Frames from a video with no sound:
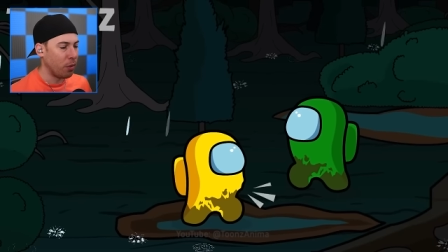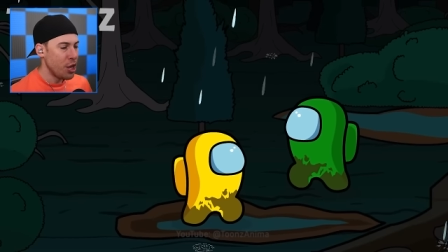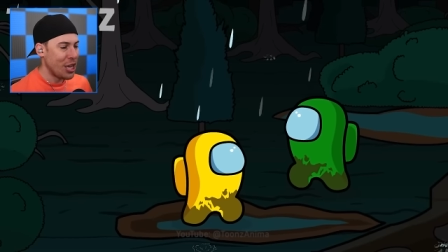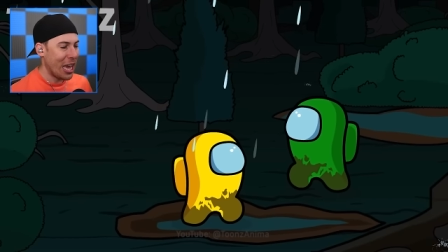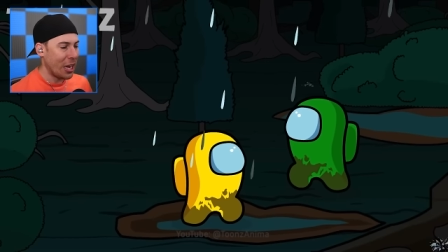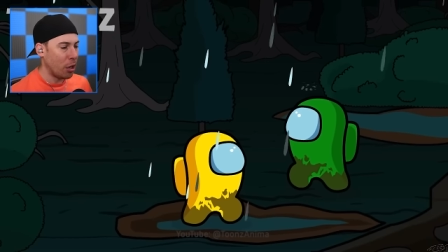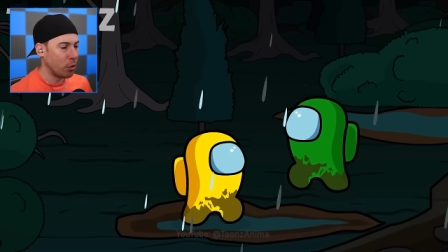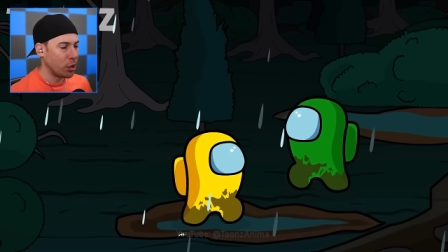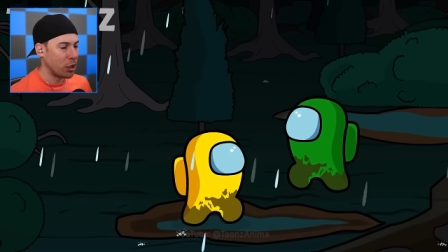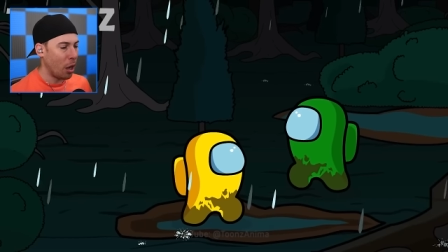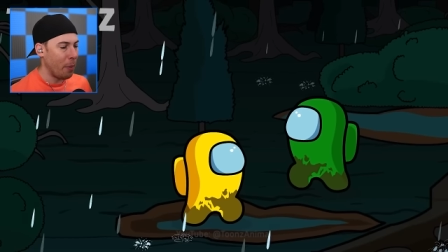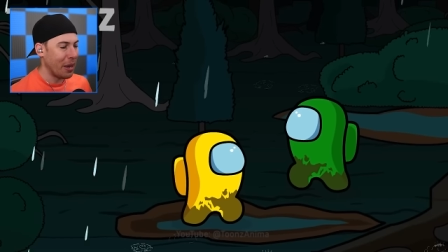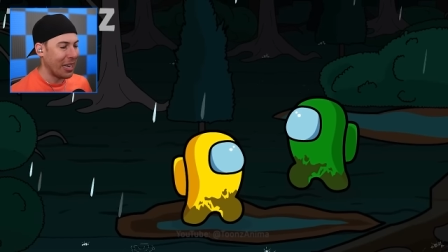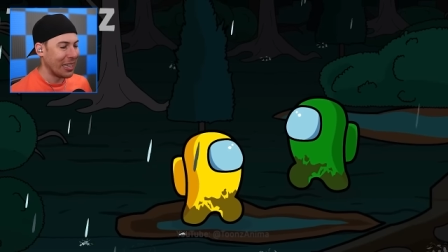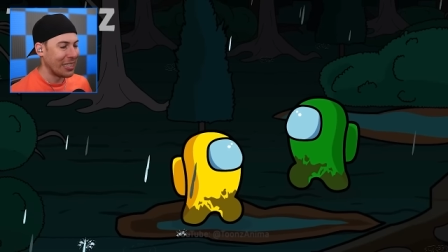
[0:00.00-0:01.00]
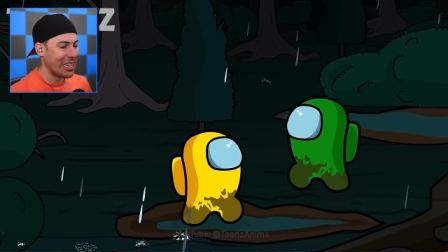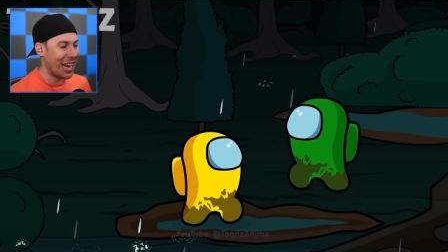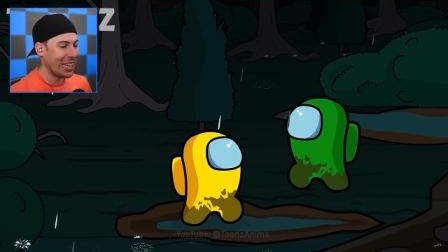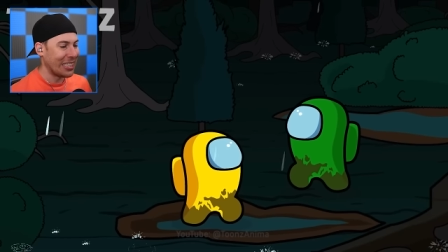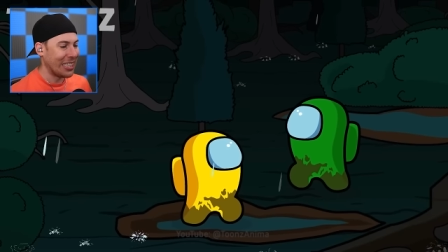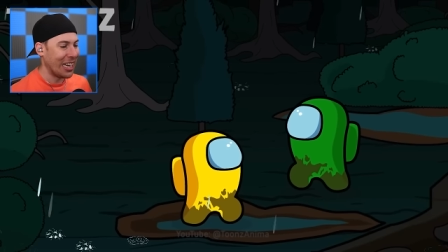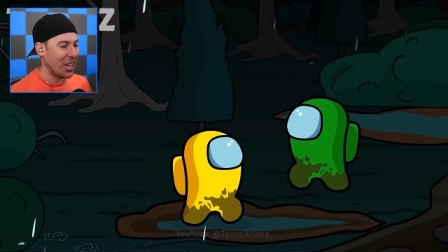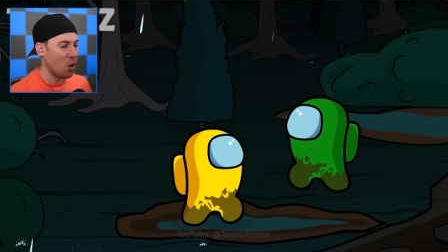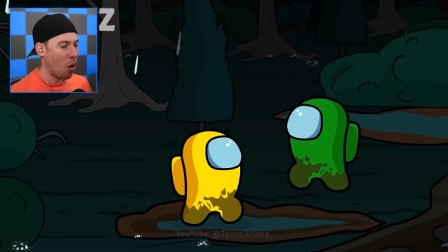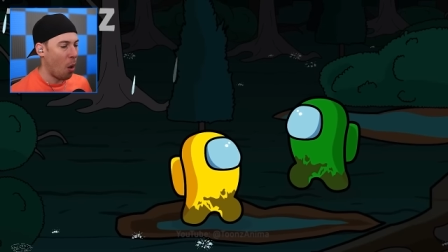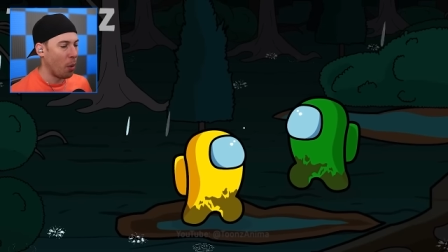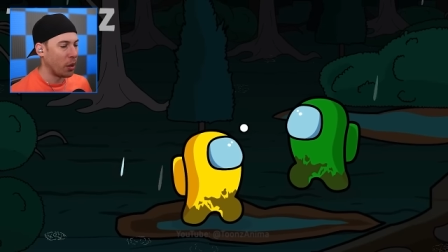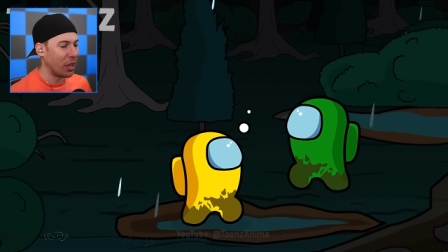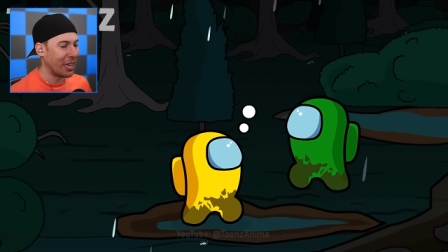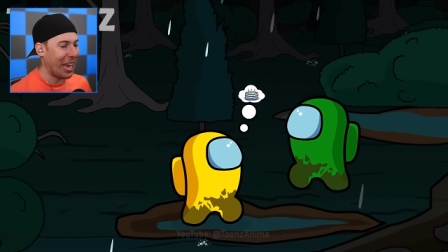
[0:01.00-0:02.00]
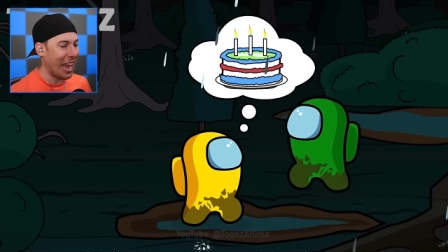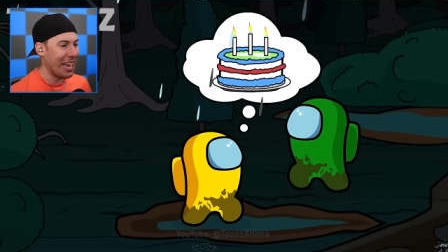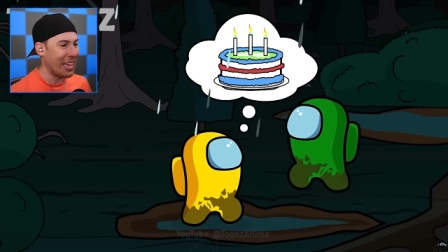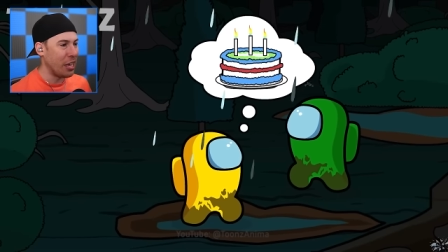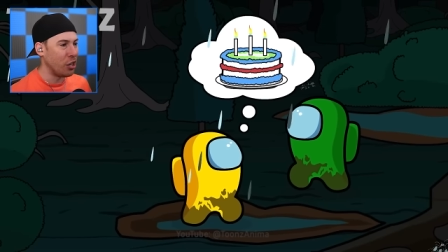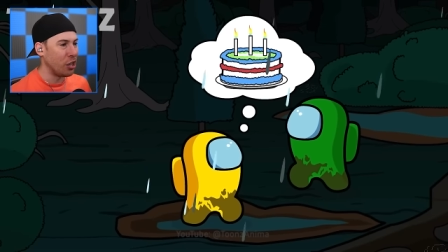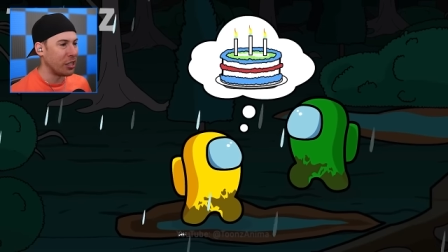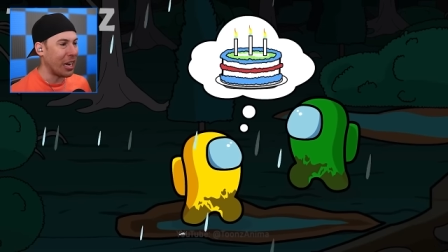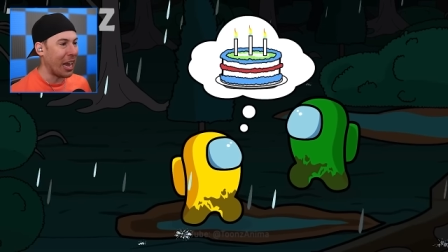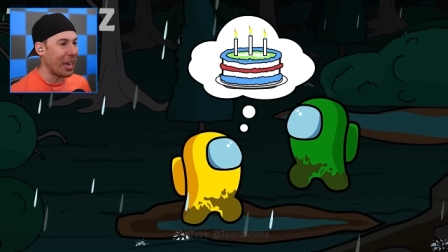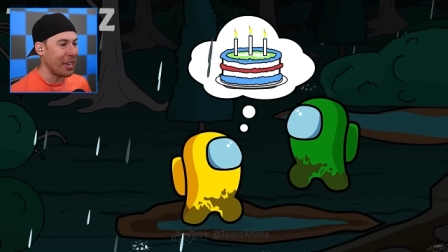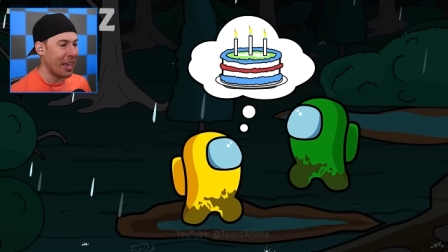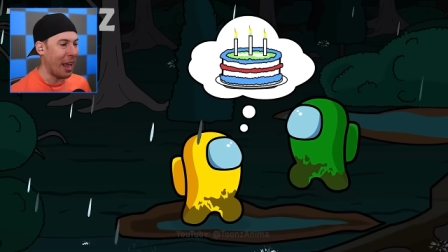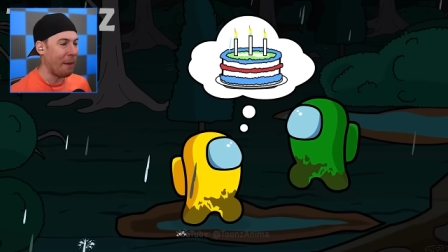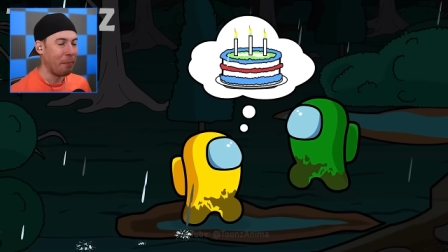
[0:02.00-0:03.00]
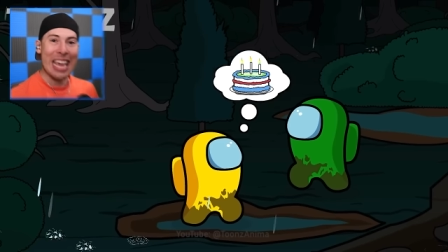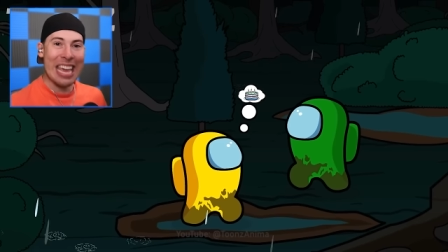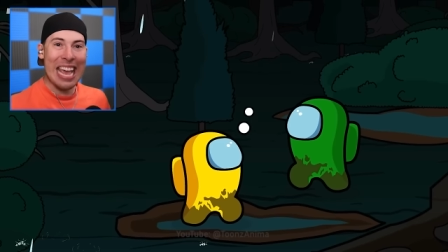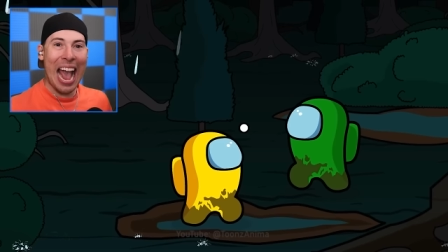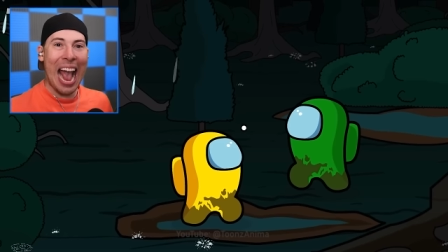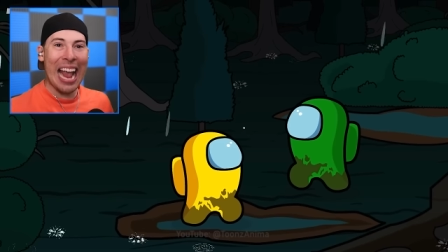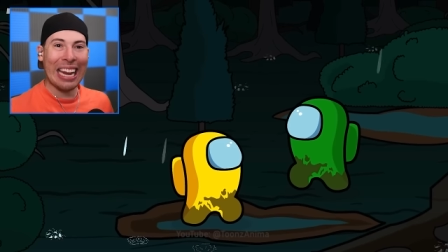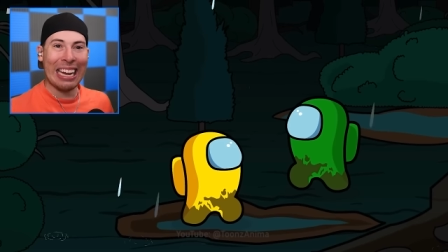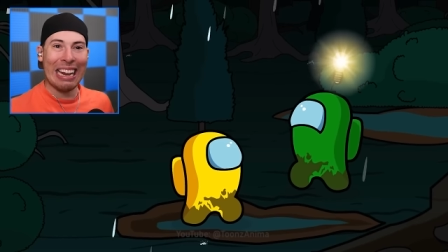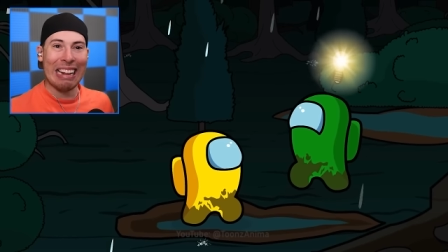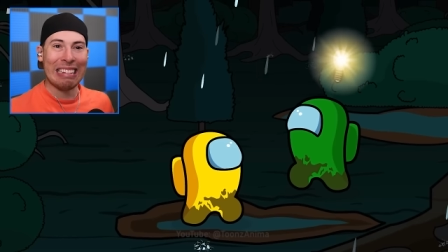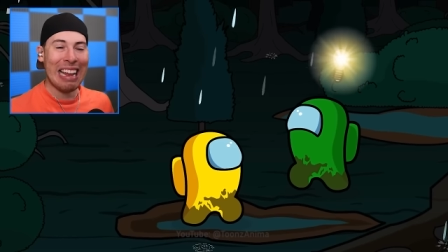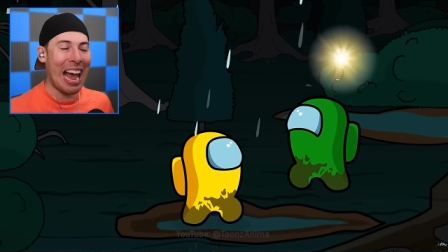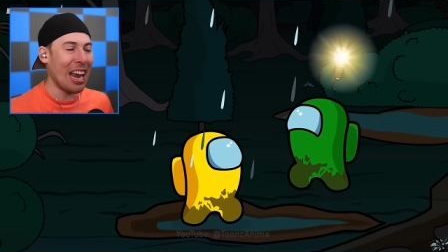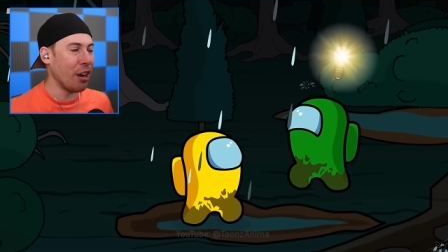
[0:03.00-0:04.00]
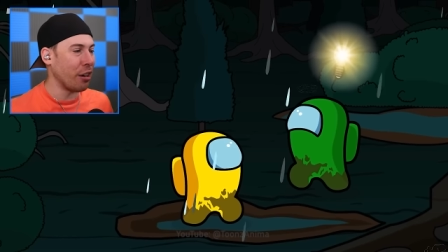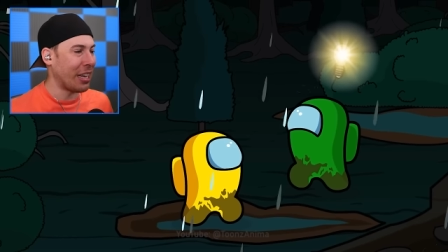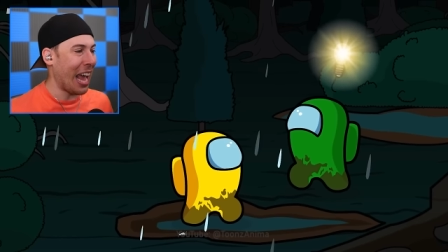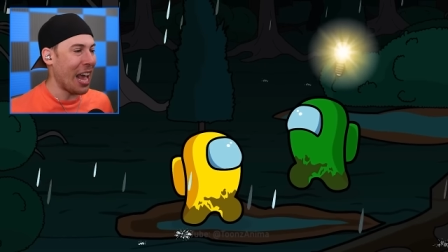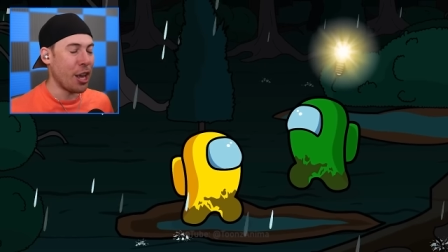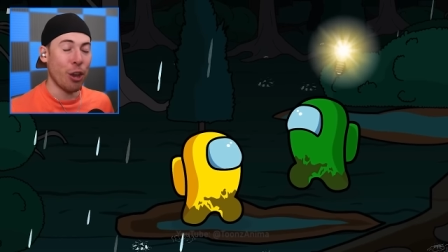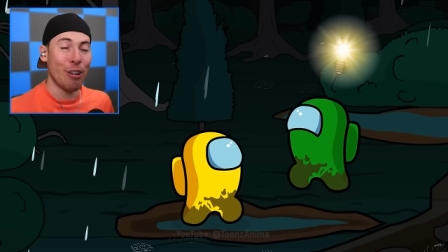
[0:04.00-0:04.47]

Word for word: yellow stomach is not sitting well with the cake he just ate. Yeah. He ate an entire cake.